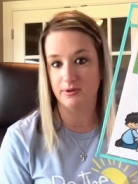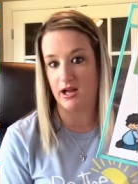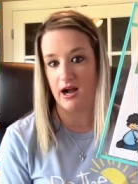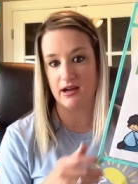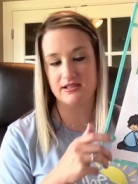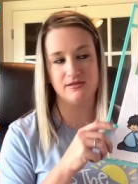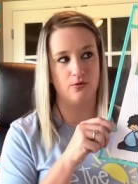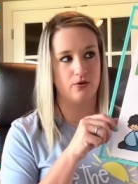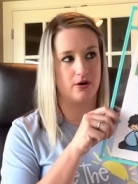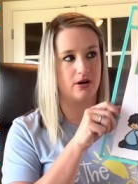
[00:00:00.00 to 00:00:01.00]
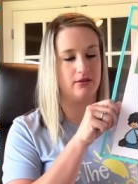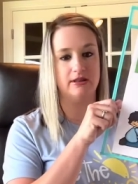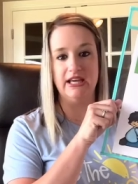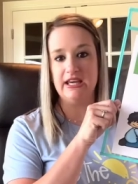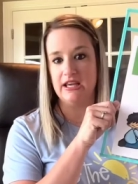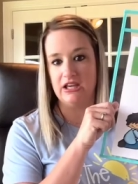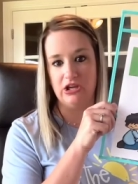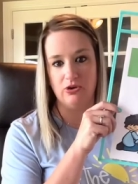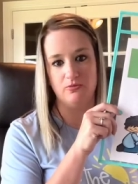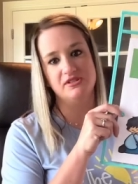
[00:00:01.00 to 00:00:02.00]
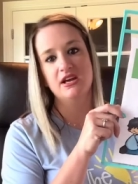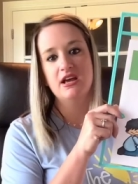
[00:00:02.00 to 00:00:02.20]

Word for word: blocks or linking cubes.